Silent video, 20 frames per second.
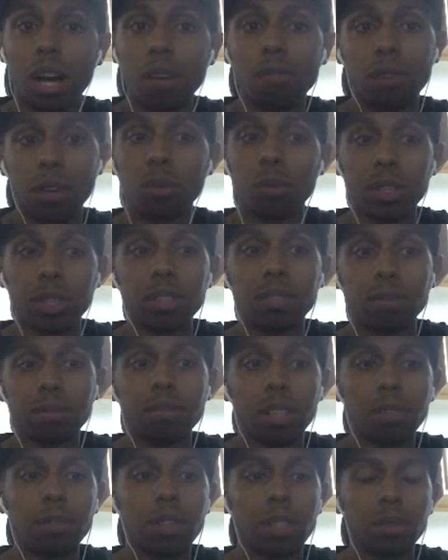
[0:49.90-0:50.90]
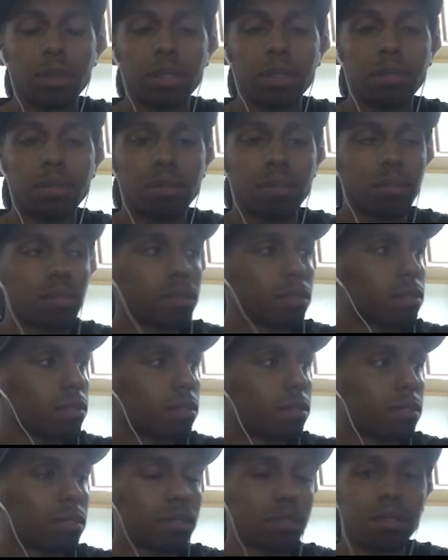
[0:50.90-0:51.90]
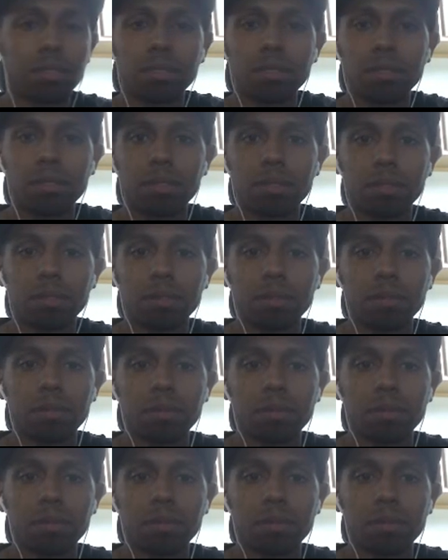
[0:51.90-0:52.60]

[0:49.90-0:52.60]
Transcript: fuck with it. I fuck with it. Too long.